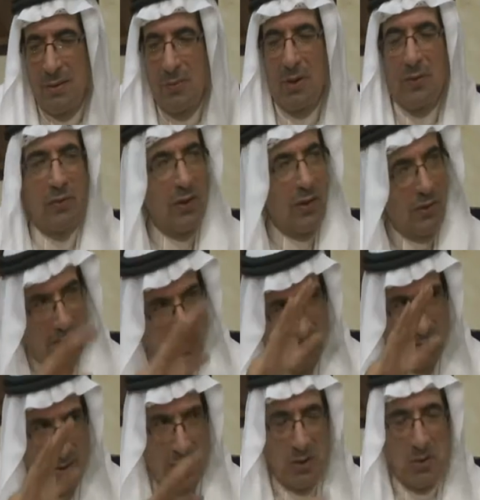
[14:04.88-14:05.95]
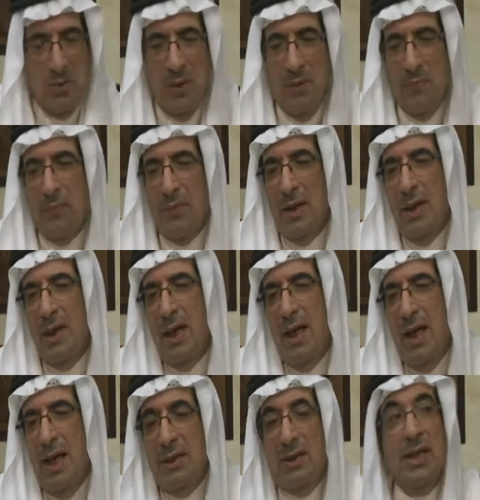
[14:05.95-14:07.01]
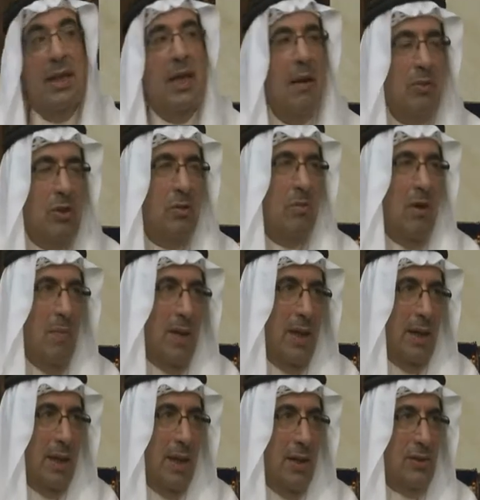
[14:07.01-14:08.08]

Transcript: one of the greatest actually. And she came to Mama again.